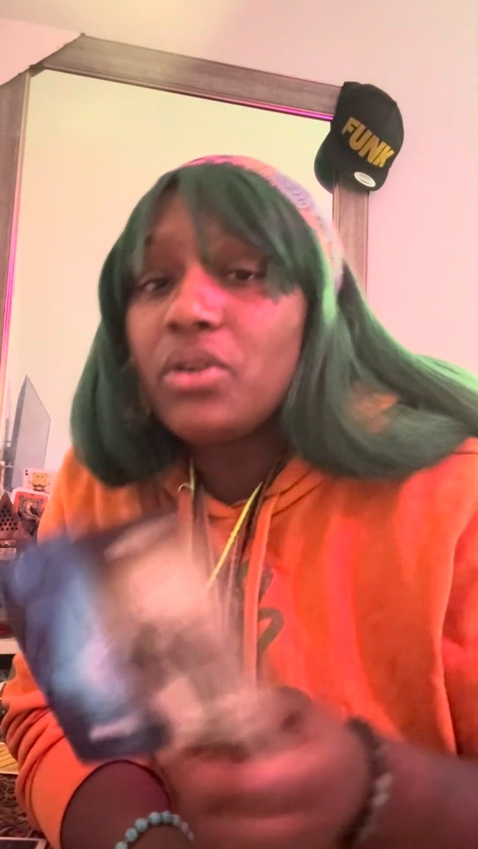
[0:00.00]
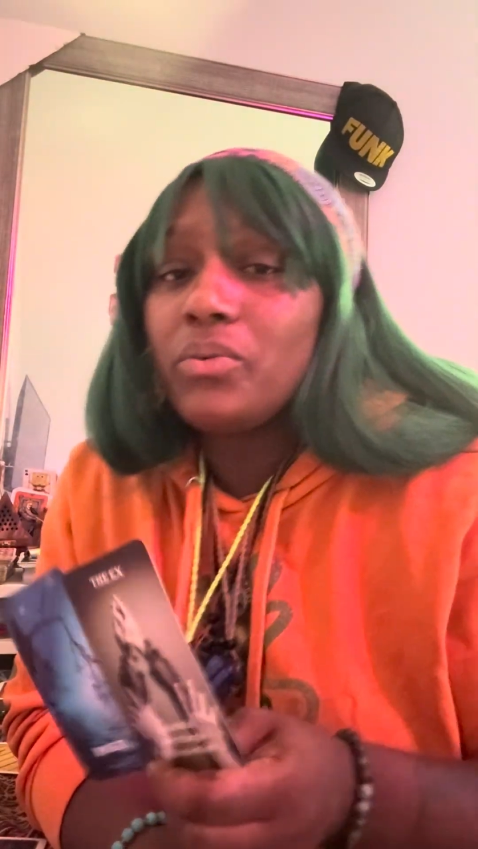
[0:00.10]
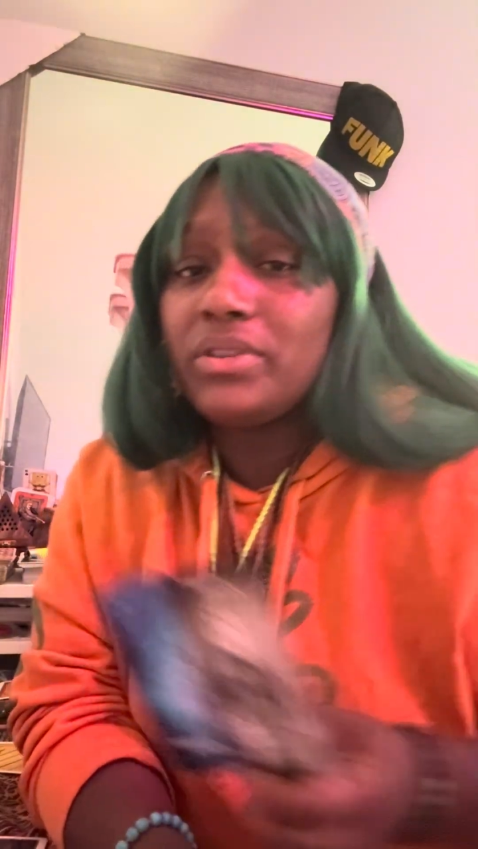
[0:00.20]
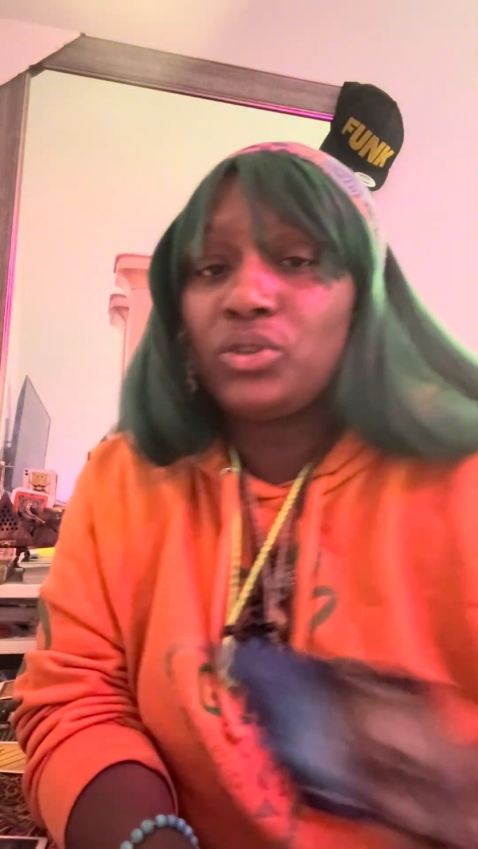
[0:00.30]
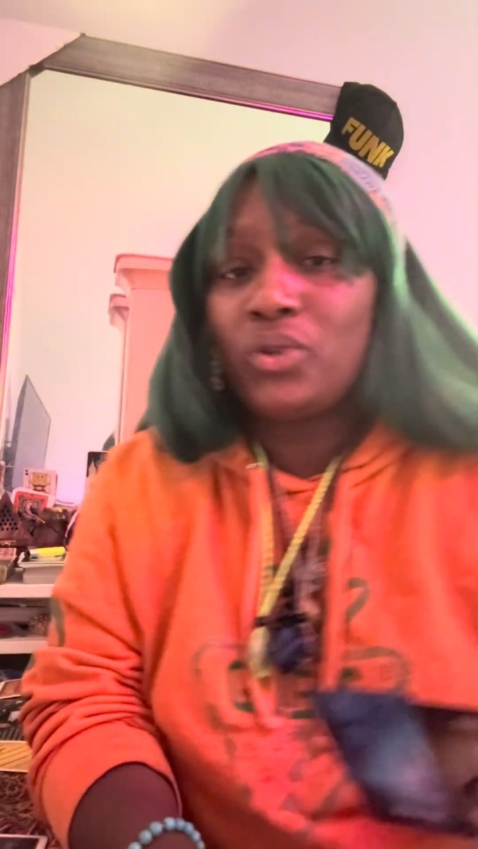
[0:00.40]

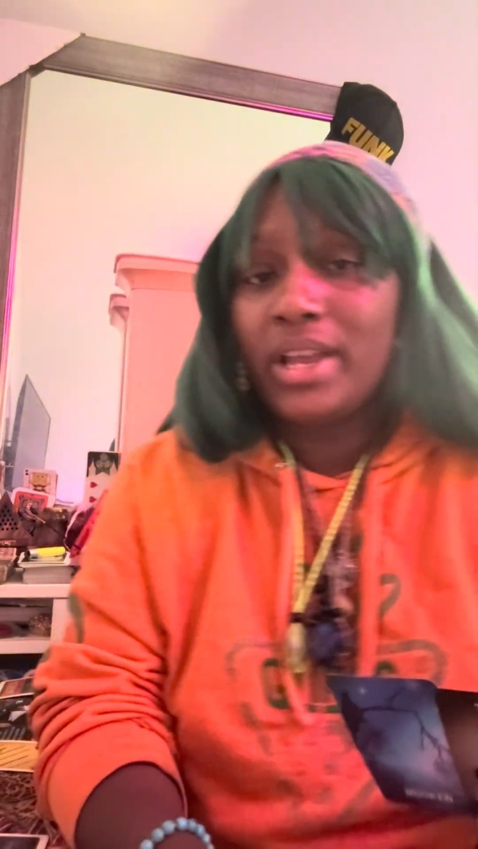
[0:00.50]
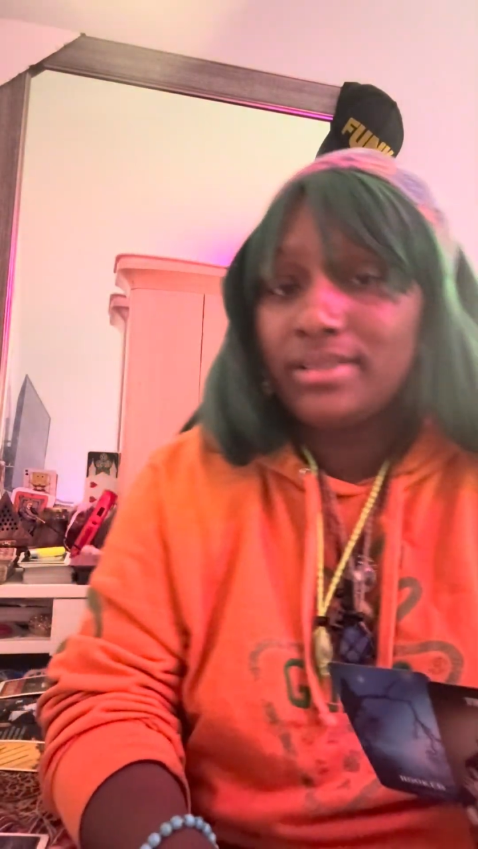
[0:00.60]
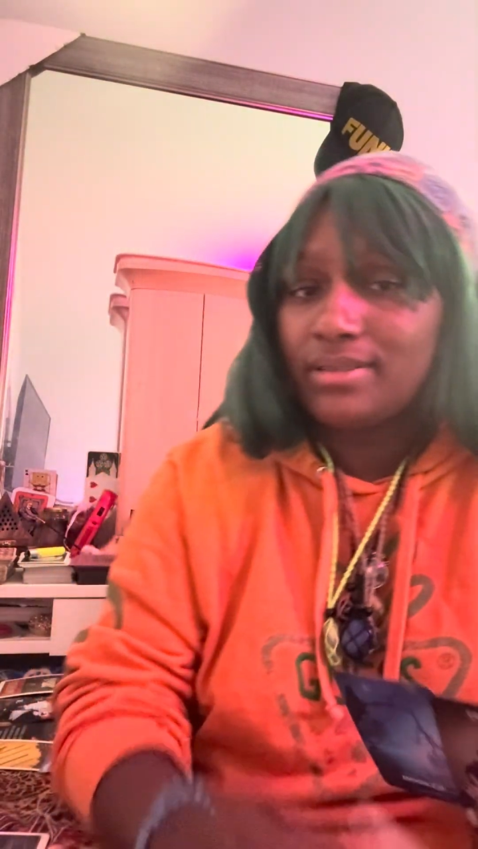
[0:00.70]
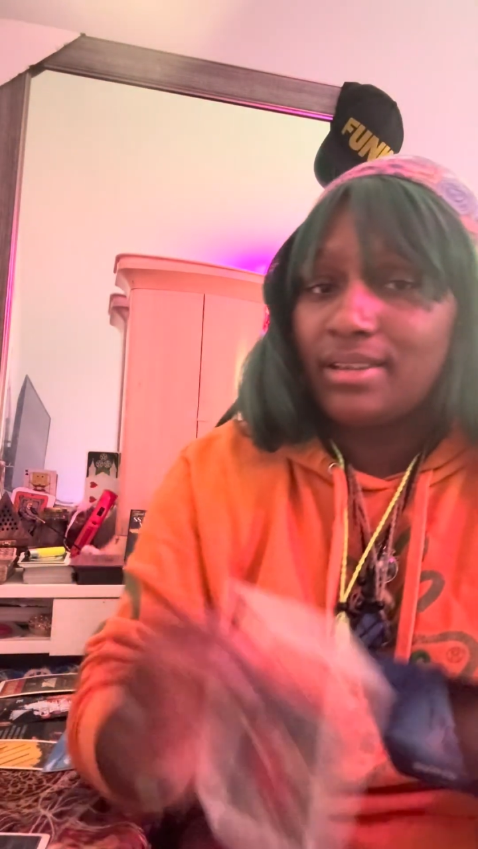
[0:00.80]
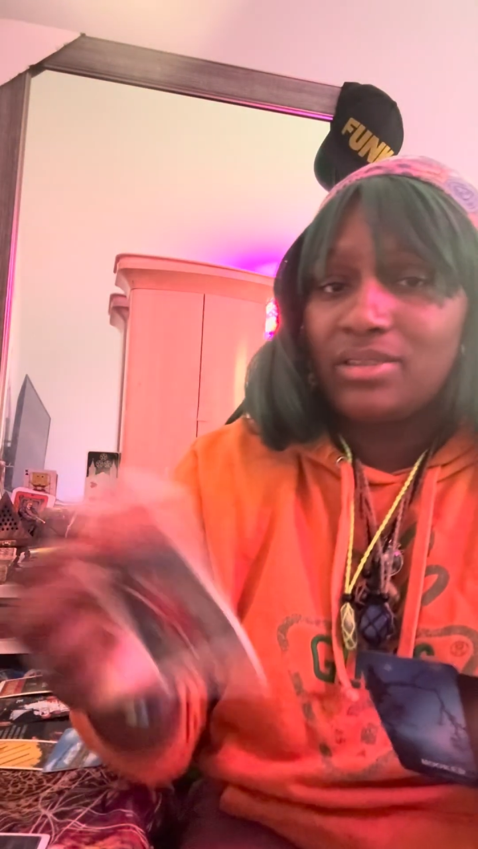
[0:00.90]
with the
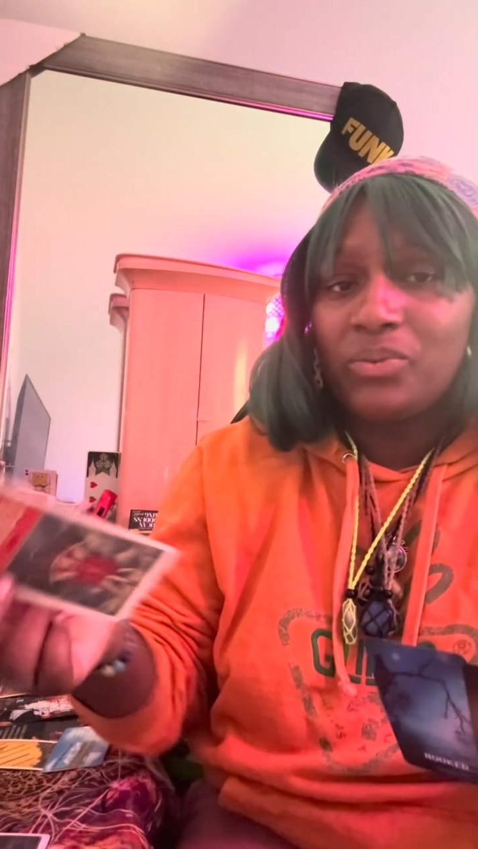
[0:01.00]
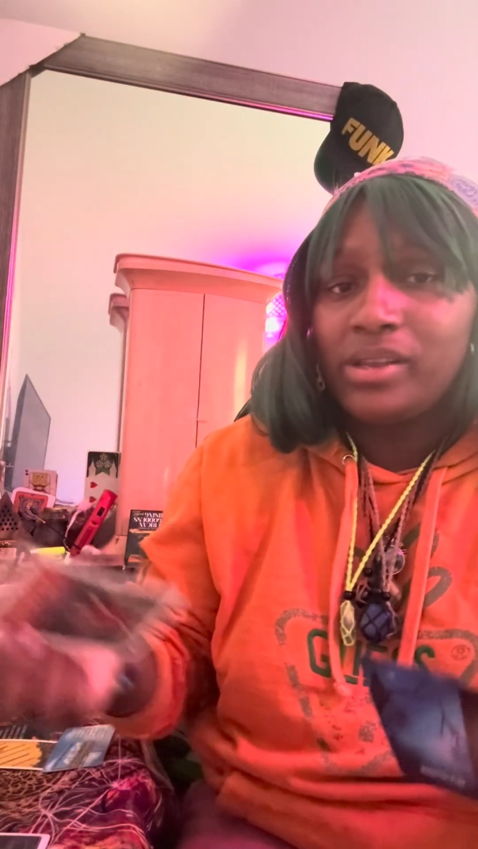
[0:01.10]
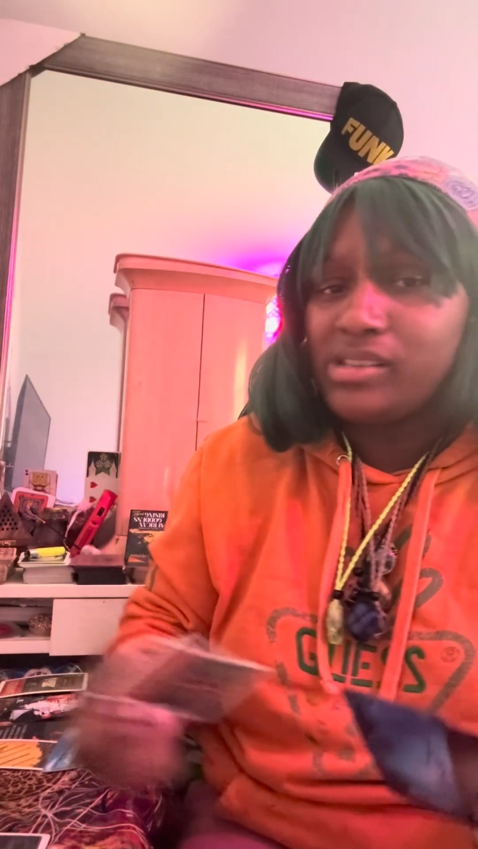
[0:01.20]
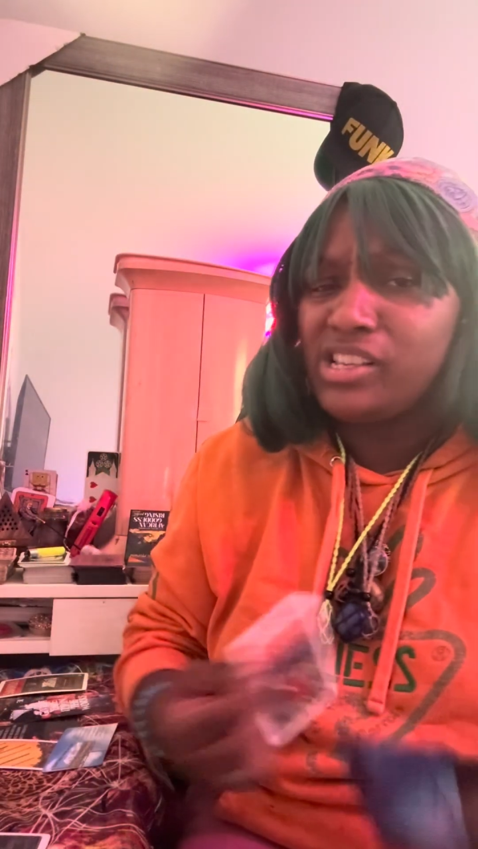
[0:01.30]
transits this week.